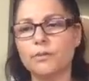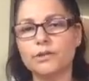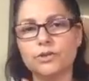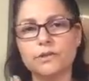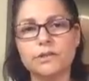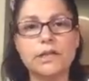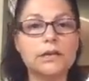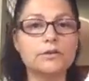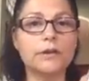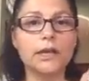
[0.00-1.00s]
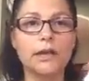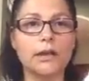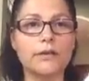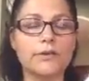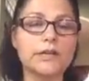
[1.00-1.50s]
but you're still doing
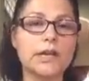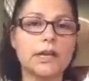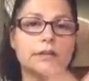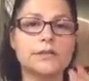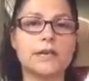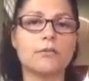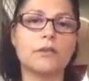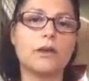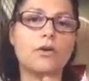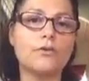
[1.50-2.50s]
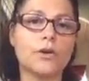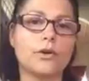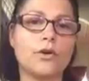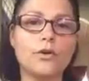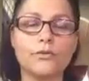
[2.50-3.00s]
every day the same thing over and
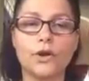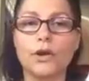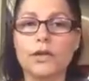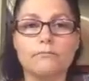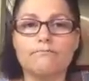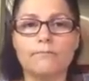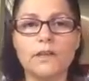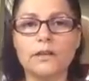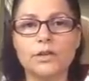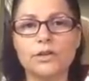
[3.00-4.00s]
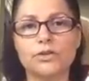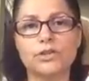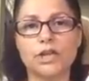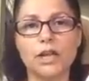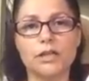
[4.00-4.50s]
over, it's not going to
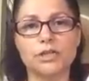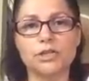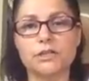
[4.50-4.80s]
change.